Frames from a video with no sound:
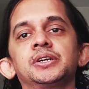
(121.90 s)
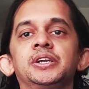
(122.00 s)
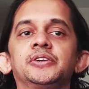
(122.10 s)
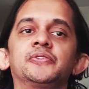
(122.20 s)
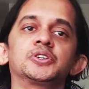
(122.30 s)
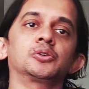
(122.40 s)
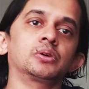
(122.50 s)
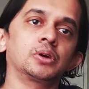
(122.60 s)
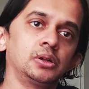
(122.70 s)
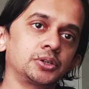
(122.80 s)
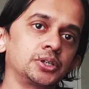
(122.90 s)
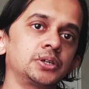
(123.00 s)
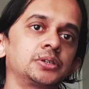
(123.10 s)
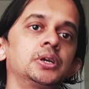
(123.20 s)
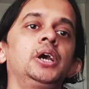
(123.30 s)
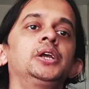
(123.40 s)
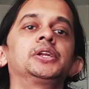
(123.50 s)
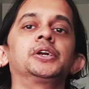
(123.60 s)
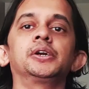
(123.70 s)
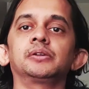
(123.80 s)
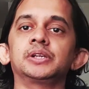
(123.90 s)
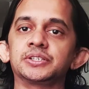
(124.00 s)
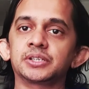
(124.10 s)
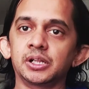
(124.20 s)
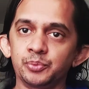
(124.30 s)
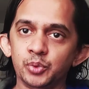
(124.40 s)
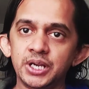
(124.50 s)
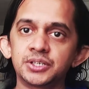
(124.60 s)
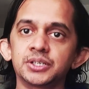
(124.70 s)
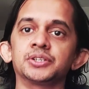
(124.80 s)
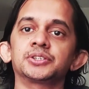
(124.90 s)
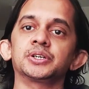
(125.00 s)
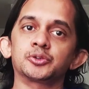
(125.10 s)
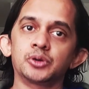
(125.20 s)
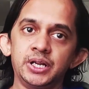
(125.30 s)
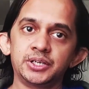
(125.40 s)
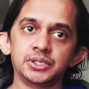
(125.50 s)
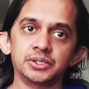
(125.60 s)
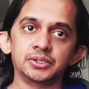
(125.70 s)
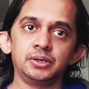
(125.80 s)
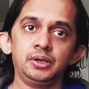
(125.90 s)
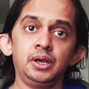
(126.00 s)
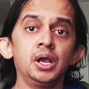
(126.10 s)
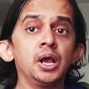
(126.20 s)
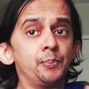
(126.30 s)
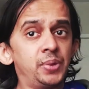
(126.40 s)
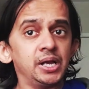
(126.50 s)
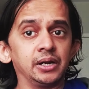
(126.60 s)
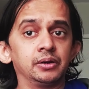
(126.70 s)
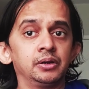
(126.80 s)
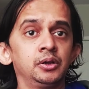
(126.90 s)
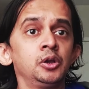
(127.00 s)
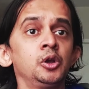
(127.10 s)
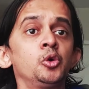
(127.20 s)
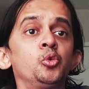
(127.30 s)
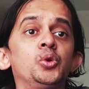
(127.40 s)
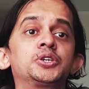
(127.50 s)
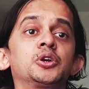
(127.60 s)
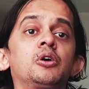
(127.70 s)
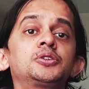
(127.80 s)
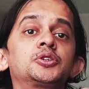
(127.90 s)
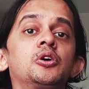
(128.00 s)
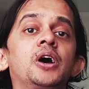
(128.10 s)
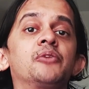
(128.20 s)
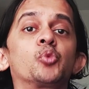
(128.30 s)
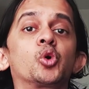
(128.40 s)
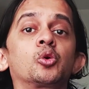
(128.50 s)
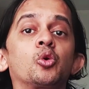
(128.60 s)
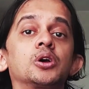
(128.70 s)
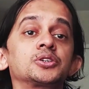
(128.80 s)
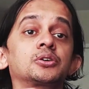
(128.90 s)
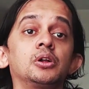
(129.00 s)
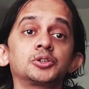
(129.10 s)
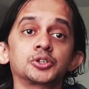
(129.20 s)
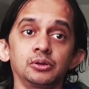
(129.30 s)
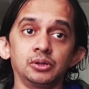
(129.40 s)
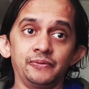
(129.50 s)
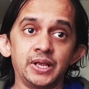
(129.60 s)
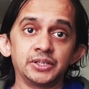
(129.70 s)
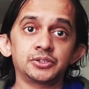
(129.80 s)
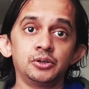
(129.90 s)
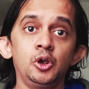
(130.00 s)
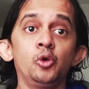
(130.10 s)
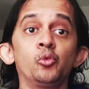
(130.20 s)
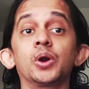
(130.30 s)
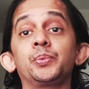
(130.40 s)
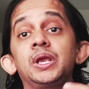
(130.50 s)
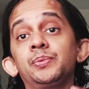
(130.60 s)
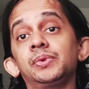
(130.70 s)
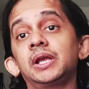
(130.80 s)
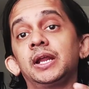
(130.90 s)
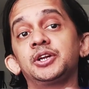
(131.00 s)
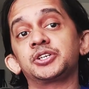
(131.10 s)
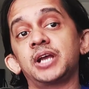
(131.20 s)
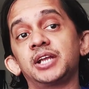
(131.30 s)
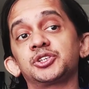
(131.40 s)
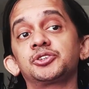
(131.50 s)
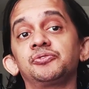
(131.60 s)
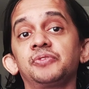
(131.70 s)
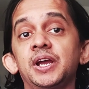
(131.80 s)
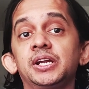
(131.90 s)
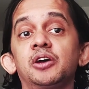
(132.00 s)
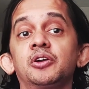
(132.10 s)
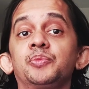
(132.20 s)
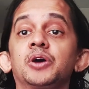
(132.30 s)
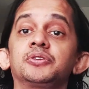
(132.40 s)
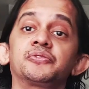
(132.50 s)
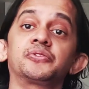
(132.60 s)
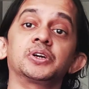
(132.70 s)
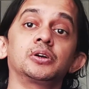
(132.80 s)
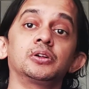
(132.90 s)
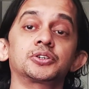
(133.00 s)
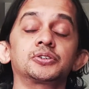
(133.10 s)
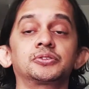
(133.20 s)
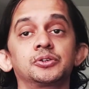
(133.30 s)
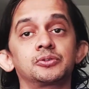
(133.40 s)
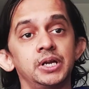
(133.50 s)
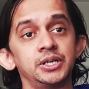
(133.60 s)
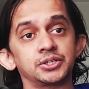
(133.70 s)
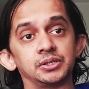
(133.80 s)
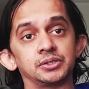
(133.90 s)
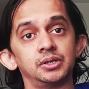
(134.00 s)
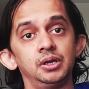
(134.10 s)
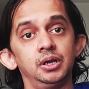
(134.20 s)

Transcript: to individual cultures their yearly celebrations and traditions. But we should also have more cross cultural events where people get a chance to find out about different cultures and traditions.